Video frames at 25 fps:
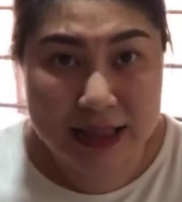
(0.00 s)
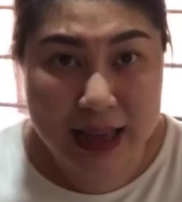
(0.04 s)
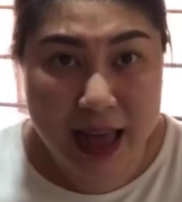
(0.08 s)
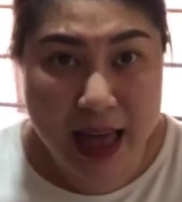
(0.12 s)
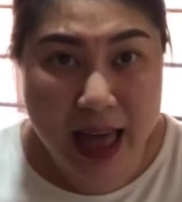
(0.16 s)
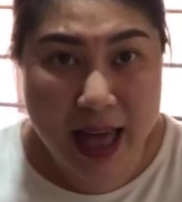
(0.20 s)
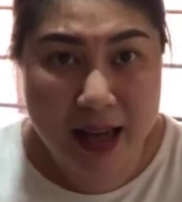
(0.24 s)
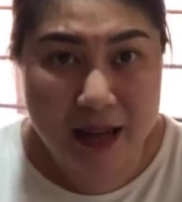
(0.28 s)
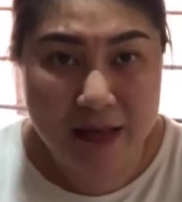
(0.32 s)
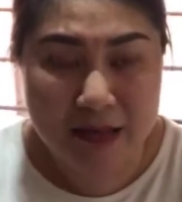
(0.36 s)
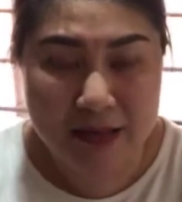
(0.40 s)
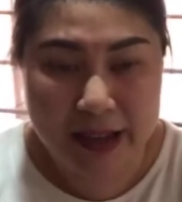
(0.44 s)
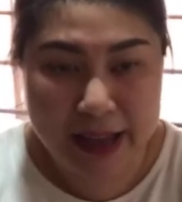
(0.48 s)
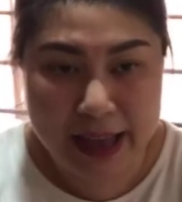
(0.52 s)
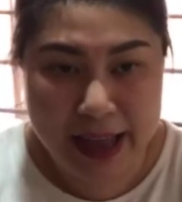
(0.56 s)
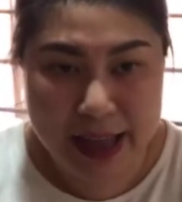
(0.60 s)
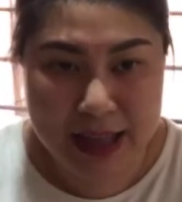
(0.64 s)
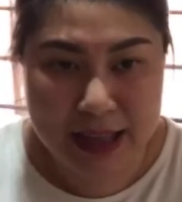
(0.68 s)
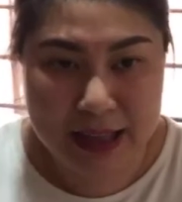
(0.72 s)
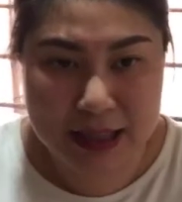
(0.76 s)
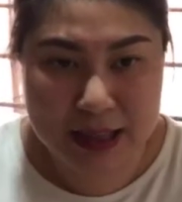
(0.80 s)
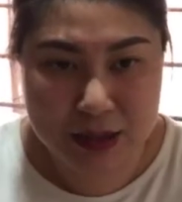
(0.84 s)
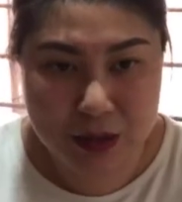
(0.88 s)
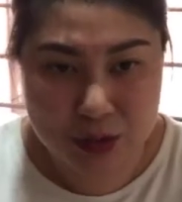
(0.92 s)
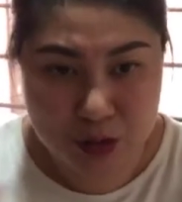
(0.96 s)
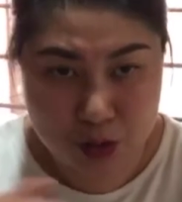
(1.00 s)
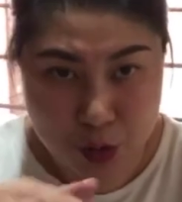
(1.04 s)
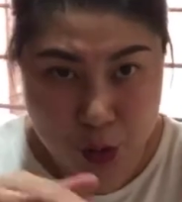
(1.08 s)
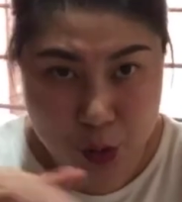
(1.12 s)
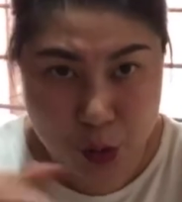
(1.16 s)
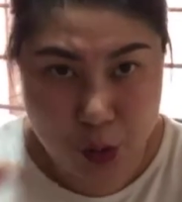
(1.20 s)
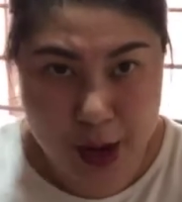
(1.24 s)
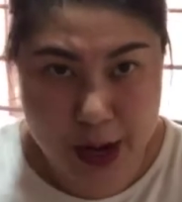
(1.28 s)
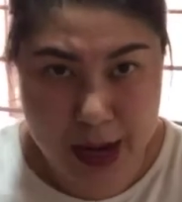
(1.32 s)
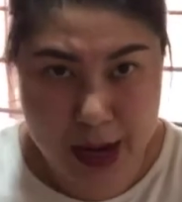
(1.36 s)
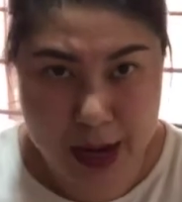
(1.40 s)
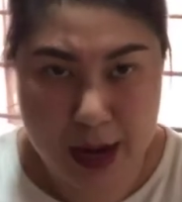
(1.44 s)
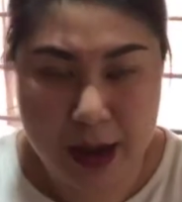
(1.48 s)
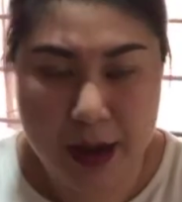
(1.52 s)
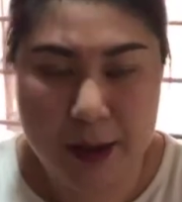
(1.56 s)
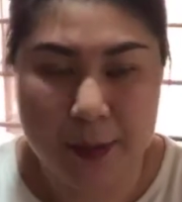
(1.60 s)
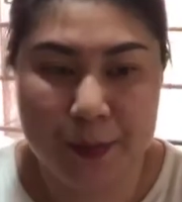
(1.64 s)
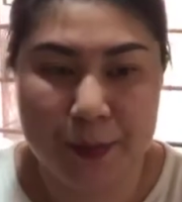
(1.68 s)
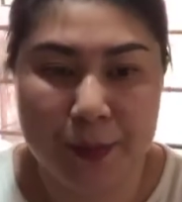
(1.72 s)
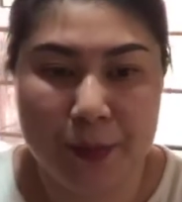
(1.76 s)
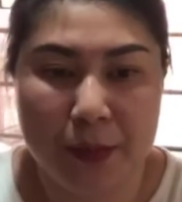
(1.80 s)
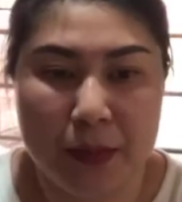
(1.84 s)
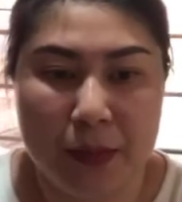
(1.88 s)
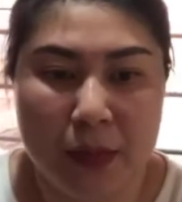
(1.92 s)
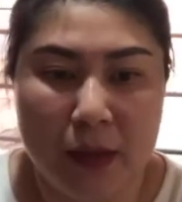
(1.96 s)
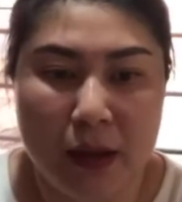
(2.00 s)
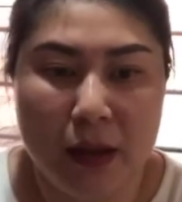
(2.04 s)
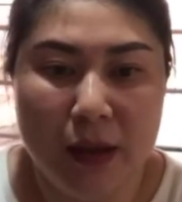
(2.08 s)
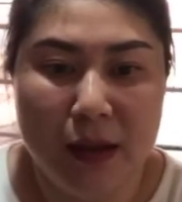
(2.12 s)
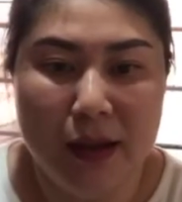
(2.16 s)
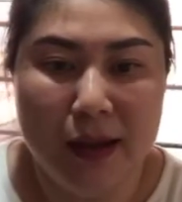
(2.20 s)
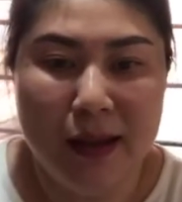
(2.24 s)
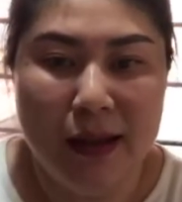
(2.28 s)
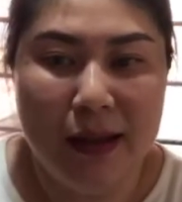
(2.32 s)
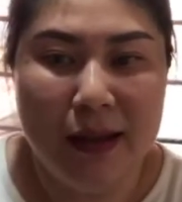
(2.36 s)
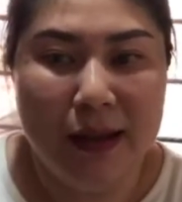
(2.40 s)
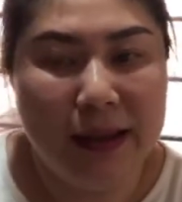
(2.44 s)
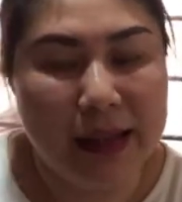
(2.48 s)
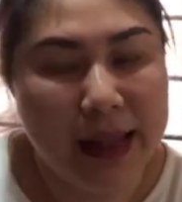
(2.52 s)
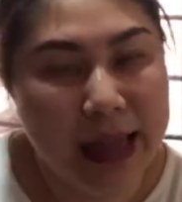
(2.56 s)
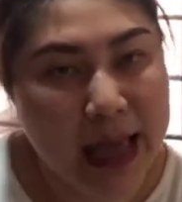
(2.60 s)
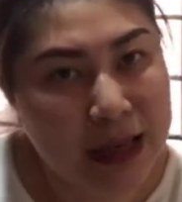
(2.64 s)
L eggs tray, they